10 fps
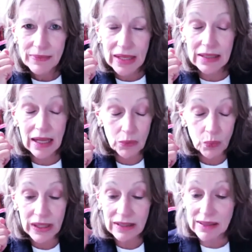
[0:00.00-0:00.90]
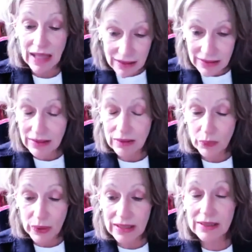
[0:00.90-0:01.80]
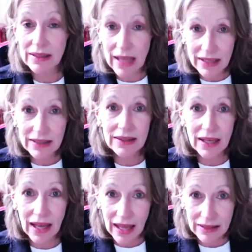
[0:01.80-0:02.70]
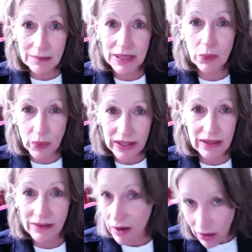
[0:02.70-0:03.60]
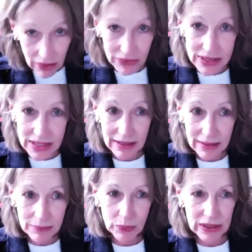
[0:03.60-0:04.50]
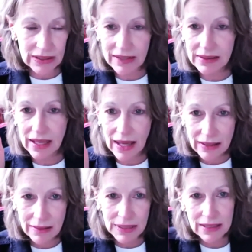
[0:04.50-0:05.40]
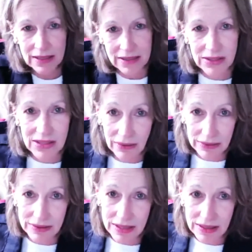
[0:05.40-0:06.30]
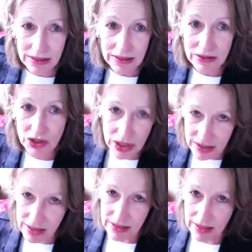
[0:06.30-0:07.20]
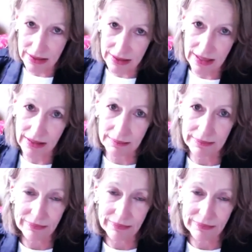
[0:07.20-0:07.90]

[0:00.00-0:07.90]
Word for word: And, and we let we let the enemy win all the time. We let the enemy insult Jesus all the time.